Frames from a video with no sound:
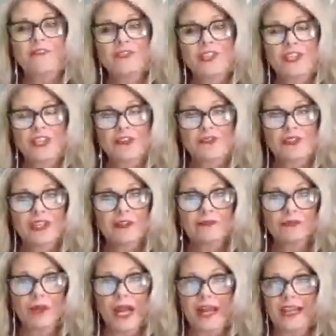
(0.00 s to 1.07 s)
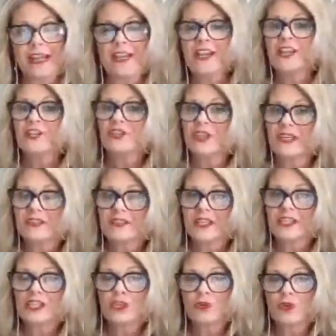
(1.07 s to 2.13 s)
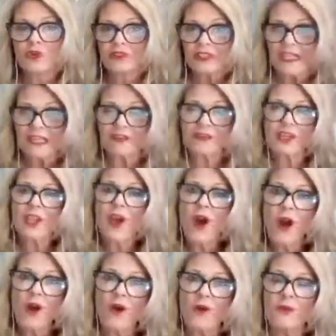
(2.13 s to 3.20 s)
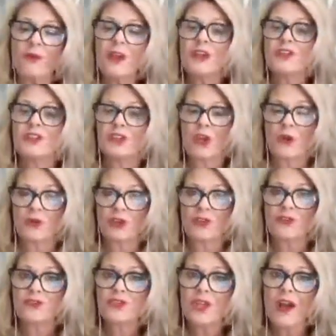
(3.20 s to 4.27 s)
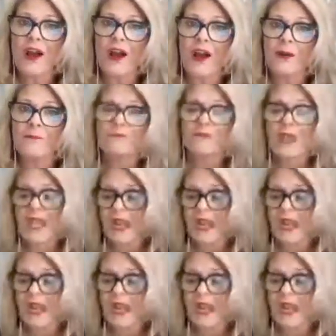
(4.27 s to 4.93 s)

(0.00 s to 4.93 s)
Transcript: to get yourself ready, just like you were leaving home to go to your job,